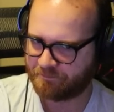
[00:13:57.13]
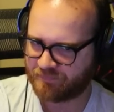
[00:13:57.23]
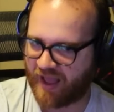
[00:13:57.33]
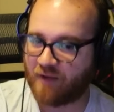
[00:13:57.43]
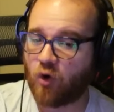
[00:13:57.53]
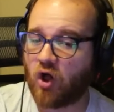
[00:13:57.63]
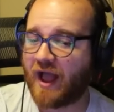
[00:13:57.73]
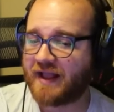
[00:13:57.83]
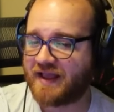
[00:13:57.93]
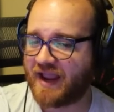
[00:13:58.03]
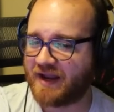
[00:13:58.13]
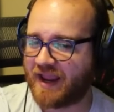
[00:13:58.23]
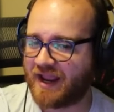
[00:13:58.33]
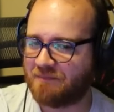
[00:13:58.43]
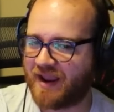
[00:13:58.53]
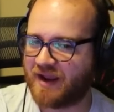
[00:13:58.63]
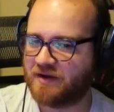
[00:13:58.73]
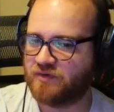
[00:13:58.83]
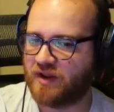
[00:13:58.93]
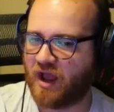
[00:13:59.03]
I can't
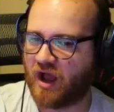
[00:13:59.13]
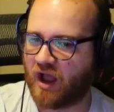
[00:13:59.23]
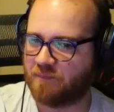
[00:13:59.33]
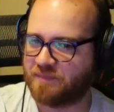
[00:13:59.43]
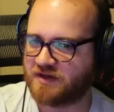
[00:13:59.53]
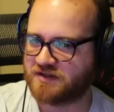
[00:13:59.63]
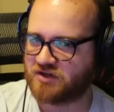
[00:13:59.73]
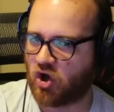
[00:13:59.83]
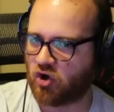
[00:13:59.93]
Ant-Man because all